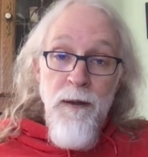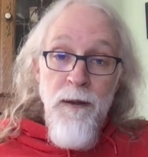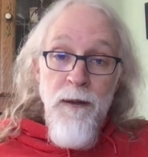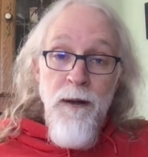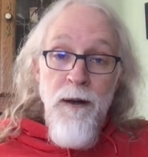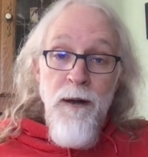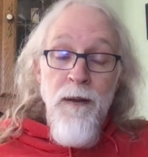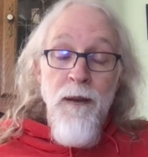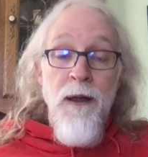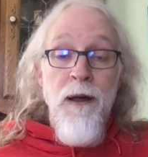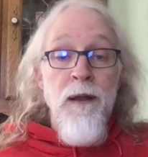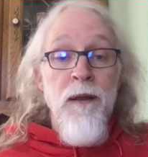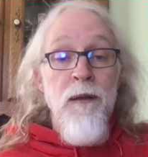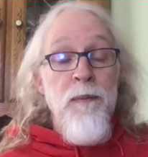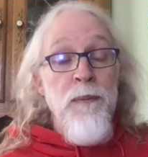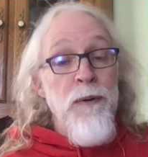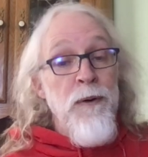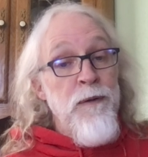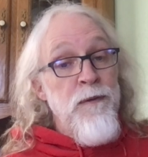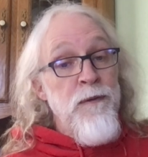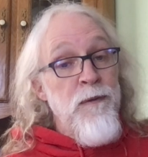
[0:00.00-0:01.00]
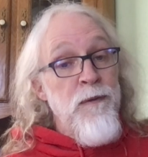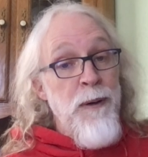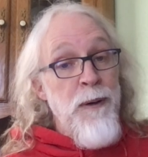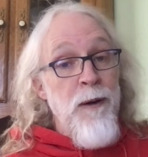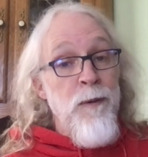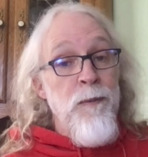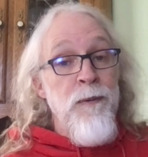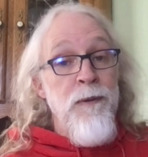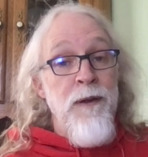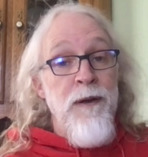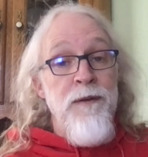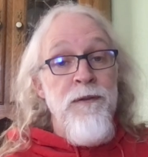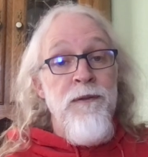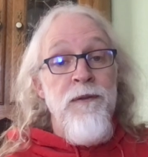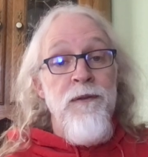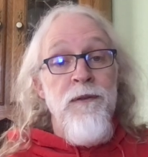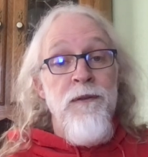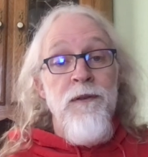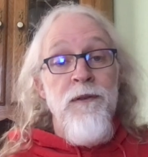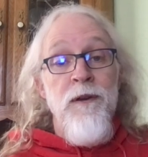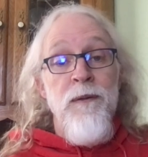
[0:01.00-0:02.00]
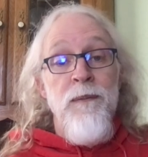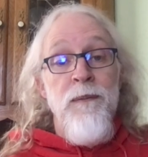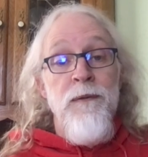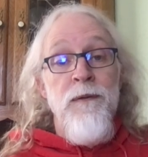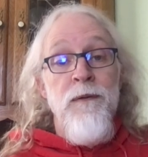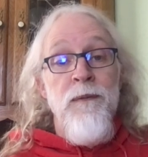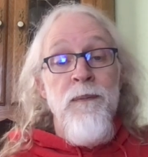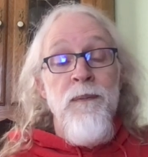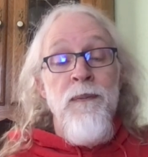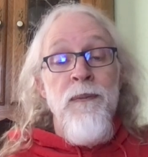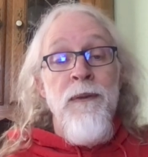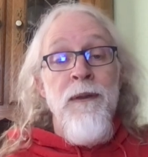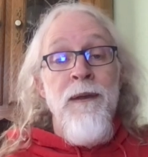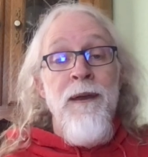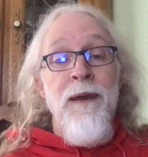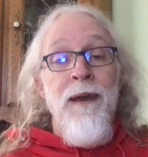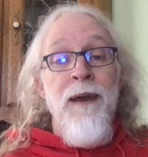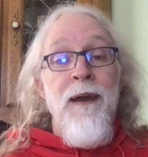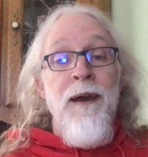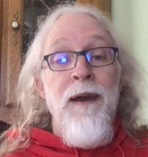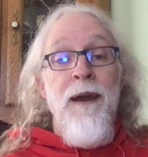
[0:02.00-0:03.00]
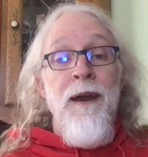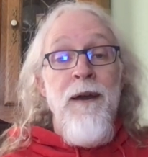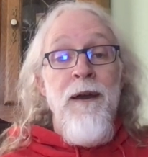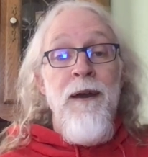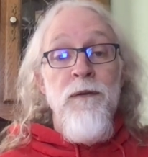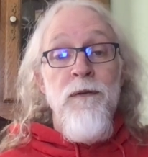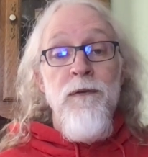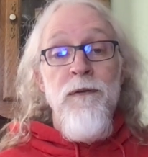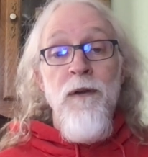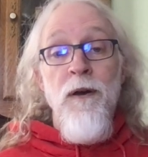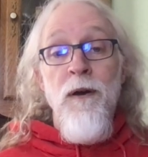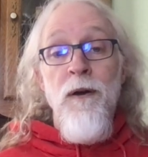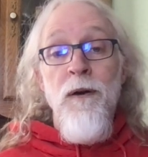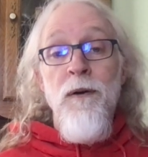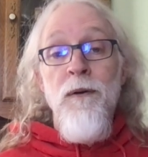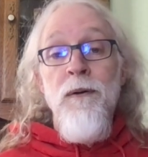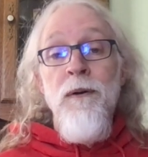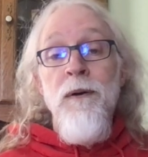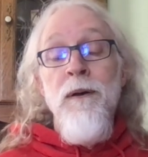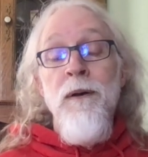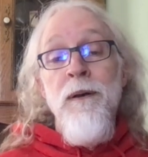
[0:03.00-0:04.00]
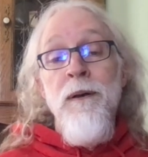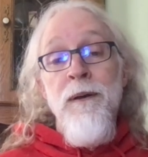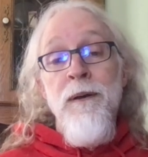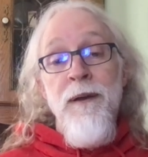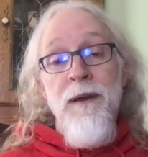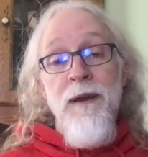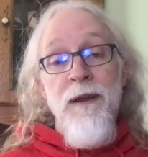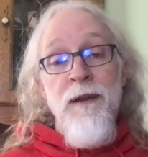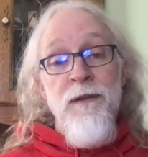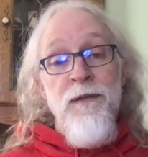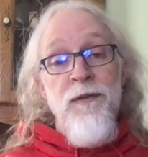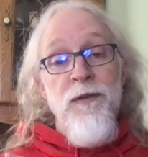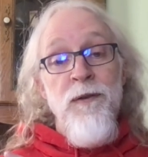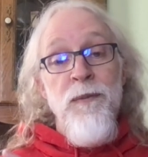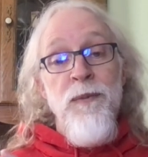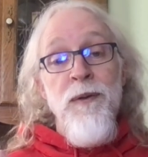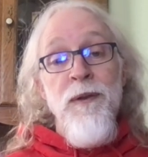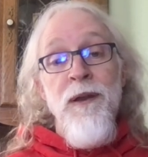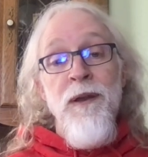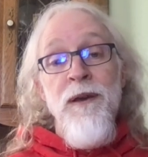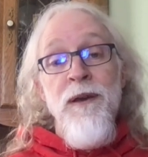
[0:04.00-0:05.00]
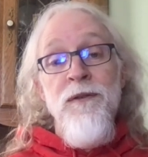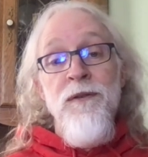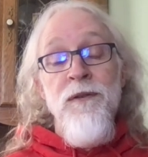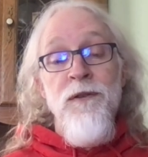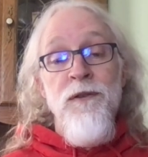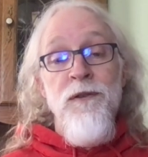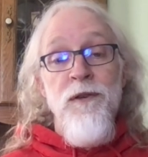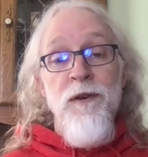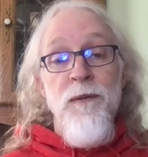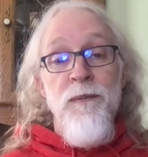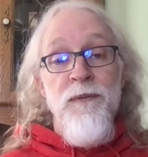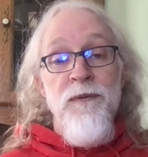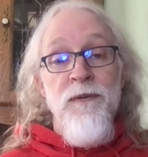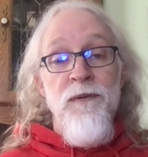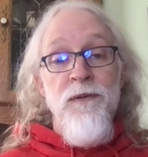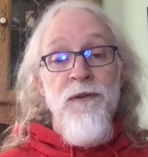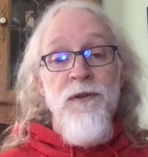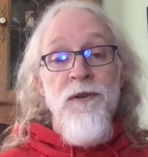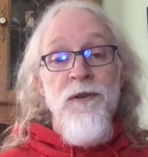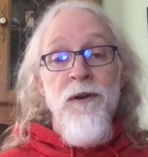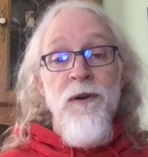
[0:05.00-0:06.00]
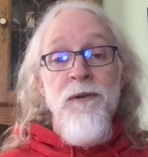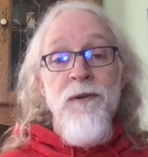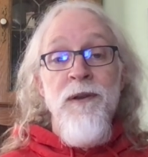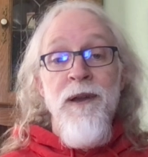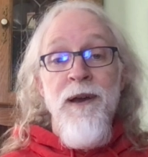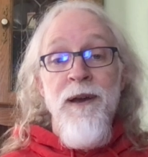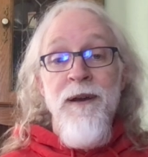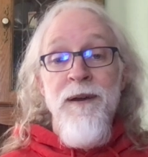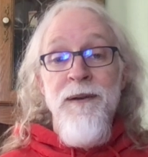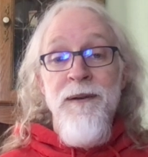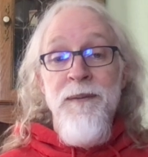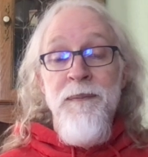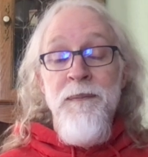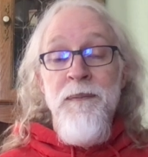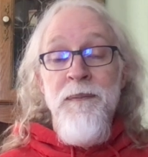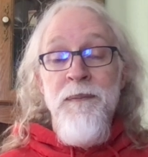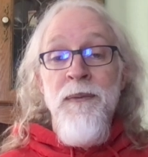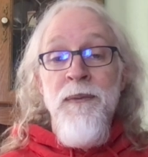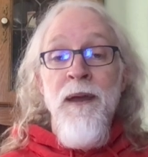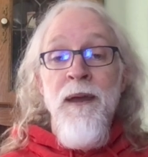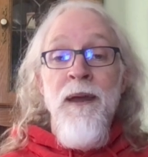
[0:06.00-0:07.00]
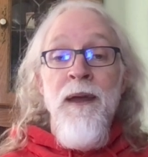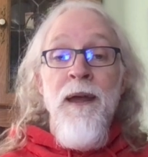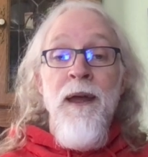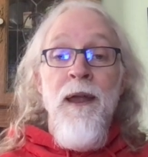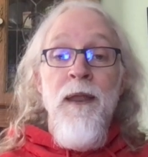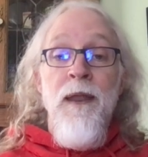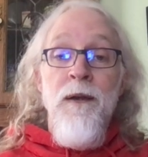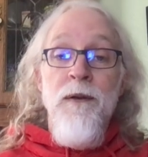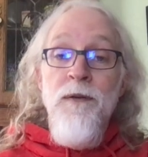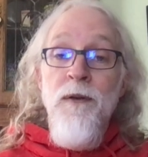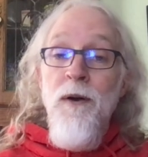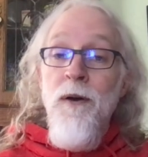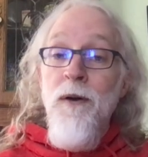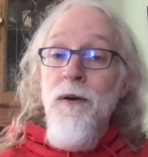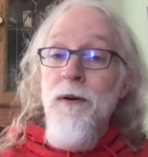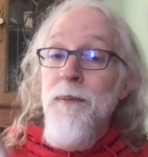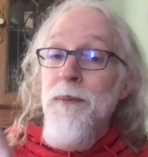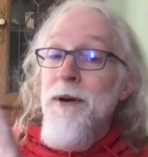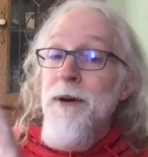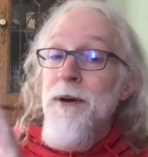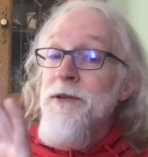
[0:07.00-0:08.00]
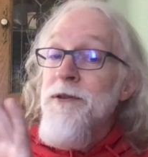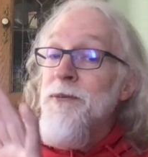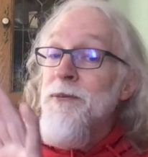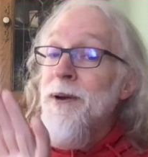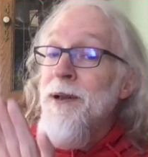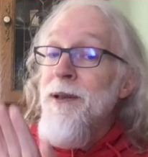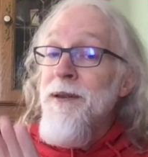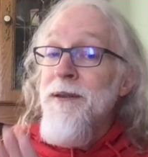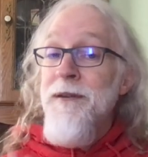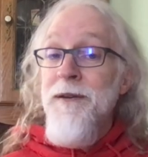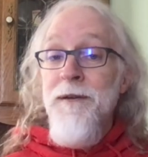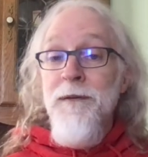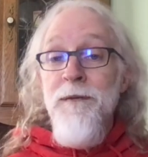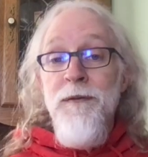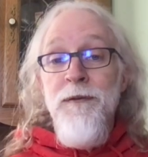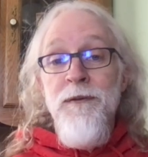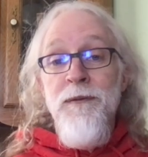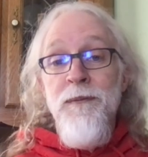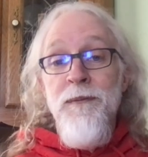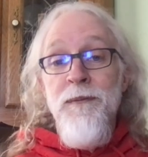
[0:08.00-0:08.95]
a lot of the book's about relationships. And so it's the relationships in Shonaland. And there's a whole bunch of relatives.